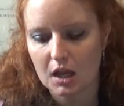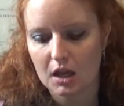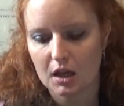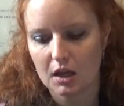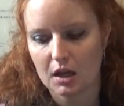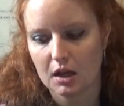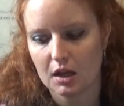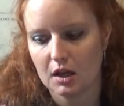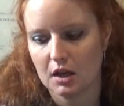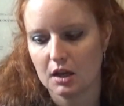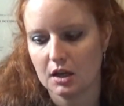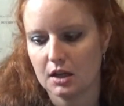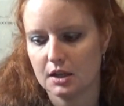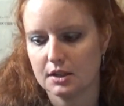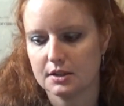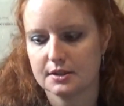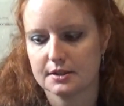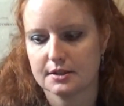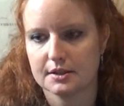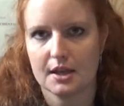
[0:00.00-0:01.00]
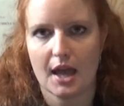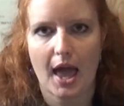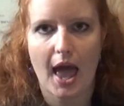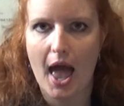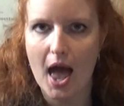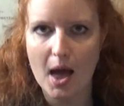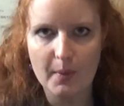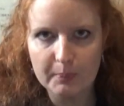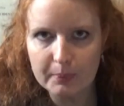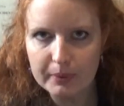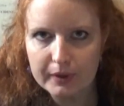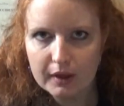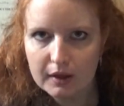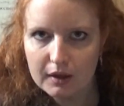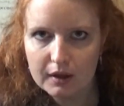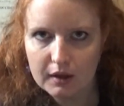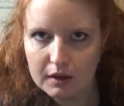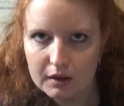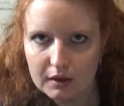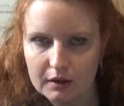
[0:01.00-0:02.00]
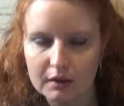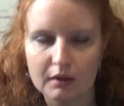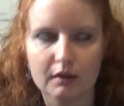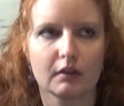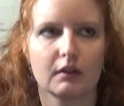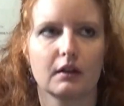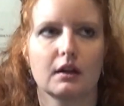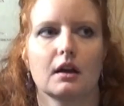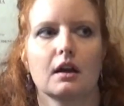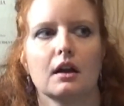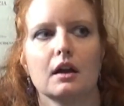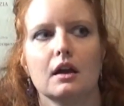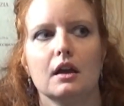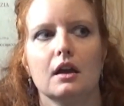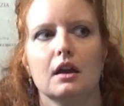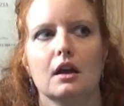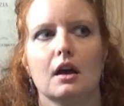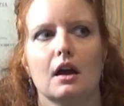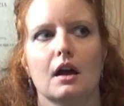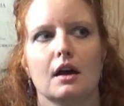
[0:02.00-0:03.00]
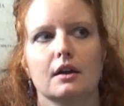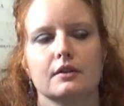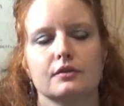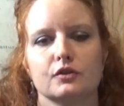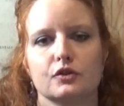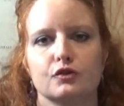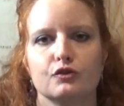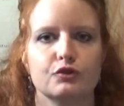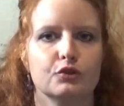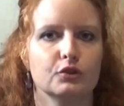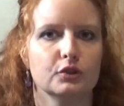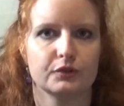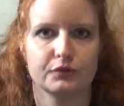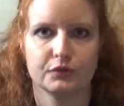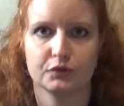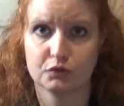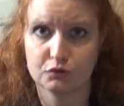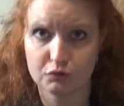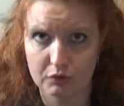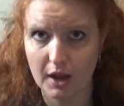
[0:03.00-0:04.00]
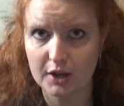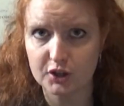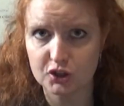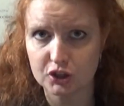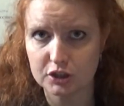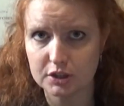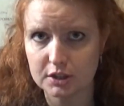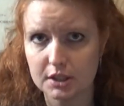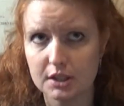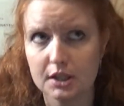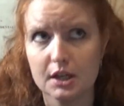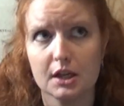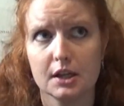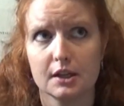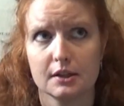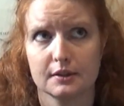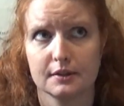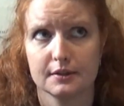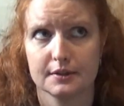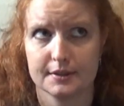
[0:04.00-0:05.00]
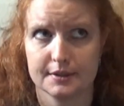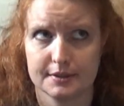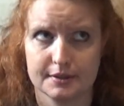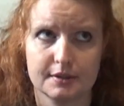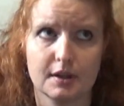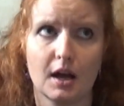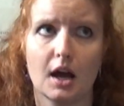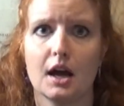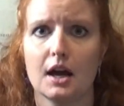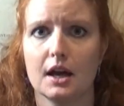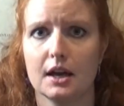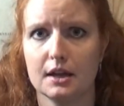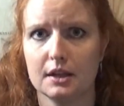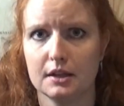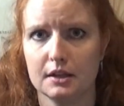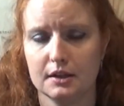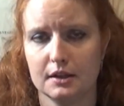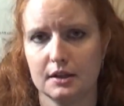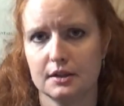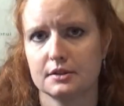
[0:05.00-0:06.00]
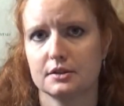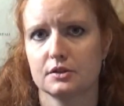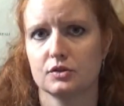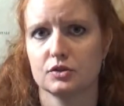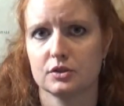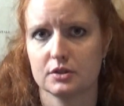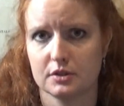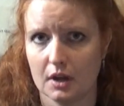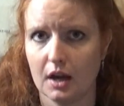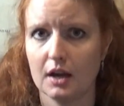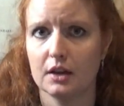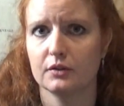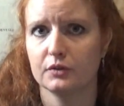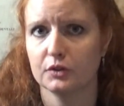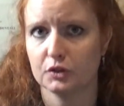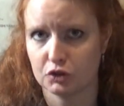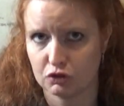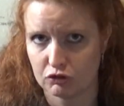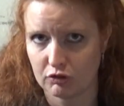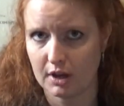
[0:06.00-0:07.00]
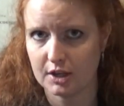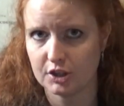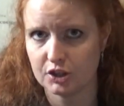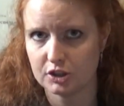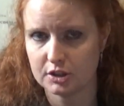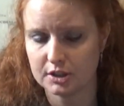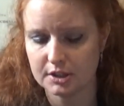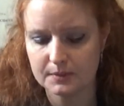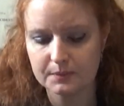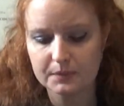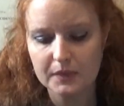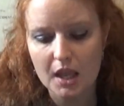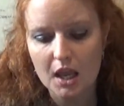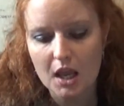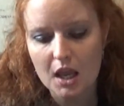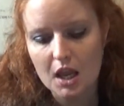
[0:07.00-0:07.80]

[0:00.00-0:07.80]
It's epic, okay, and full of tragedy. The style is the style of a tragedy.